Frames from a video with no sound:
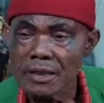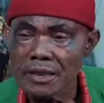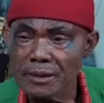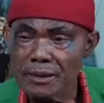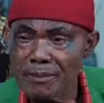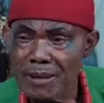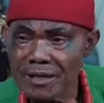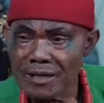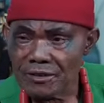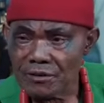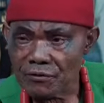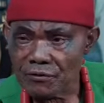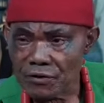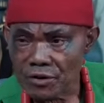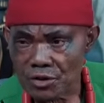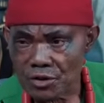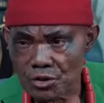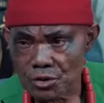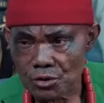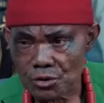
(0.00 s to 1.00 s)
The man's
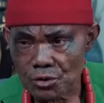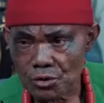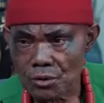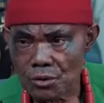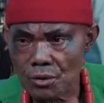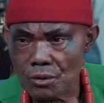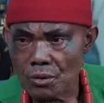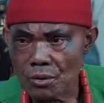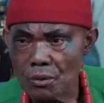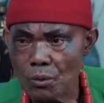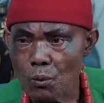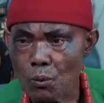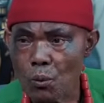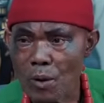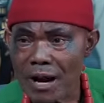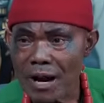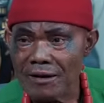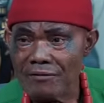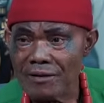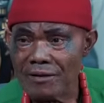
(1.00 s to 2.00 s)
first
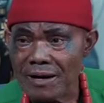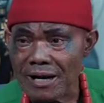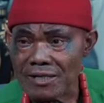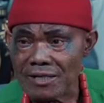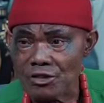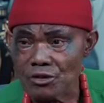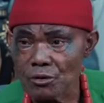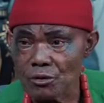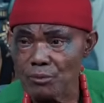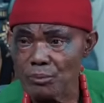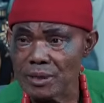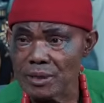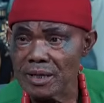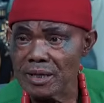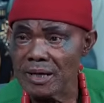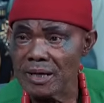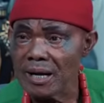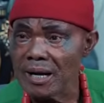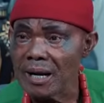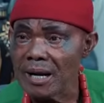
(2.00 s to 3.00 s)
wife has to
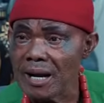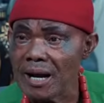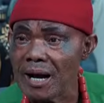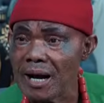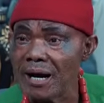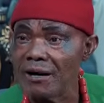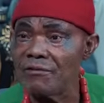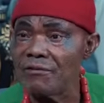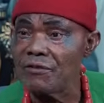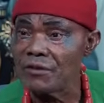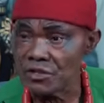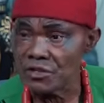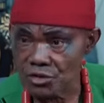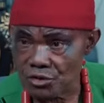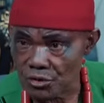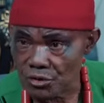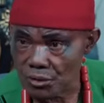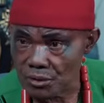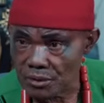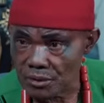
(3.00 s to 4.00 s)
bring her
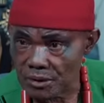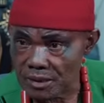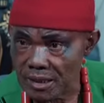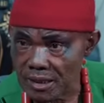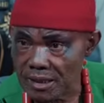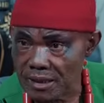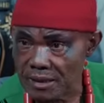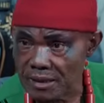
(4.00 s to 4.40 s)
first daughter.